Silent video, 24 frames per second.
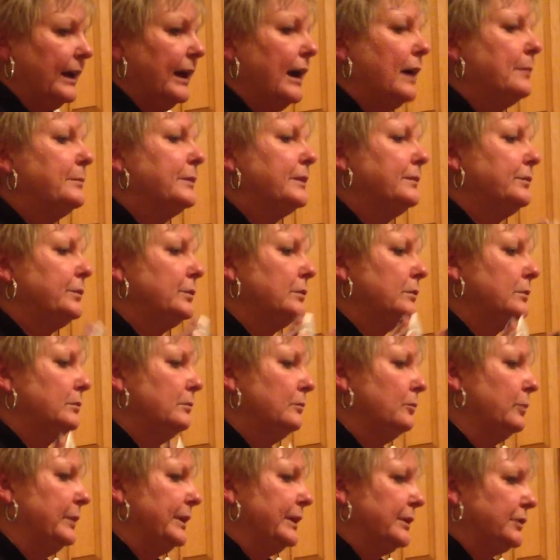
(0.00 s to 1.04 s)
How many of you
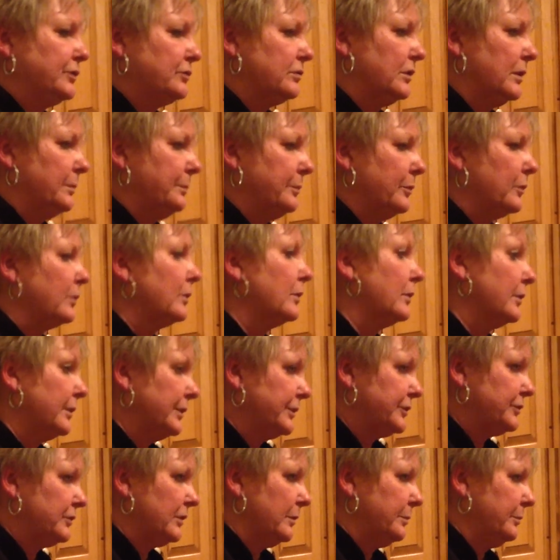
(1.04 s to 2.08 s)
win a trip or earn a
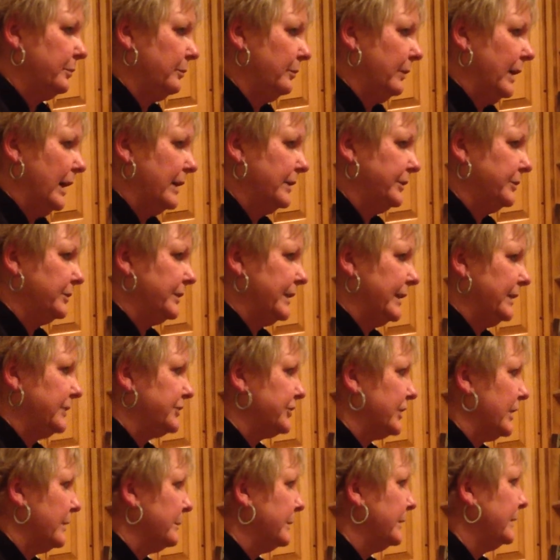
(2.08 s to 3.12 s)
trip on your day
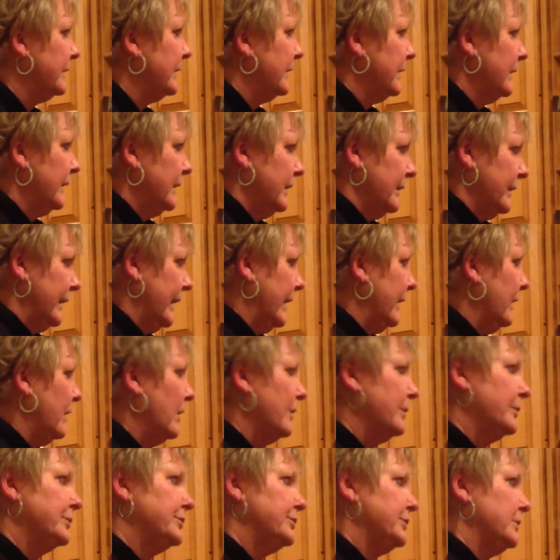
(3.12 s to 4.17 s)
job? Okay, all
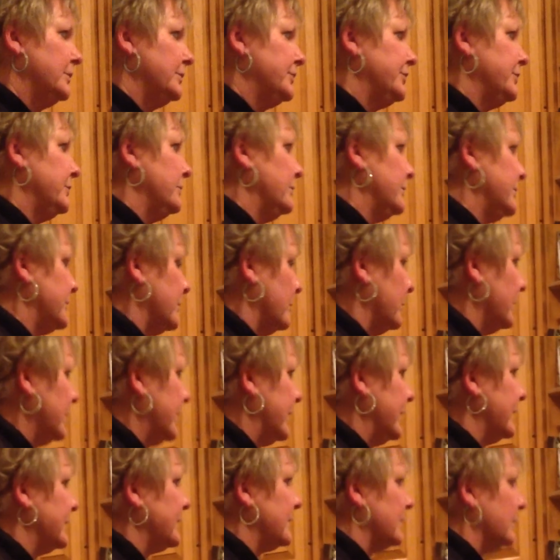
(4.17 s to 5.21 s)
those years you sold
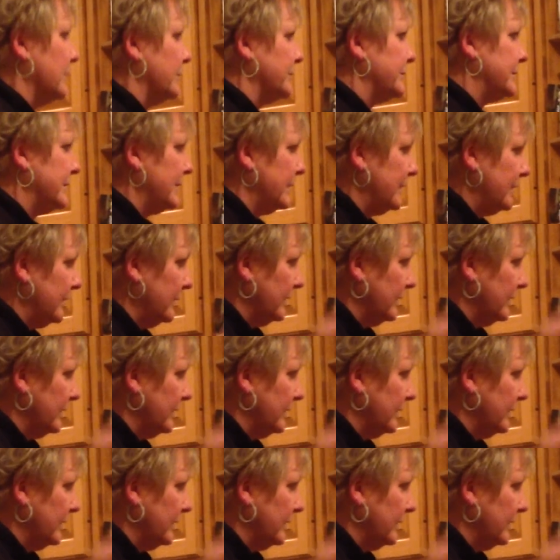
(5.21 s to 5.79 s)
kids' clothes. Did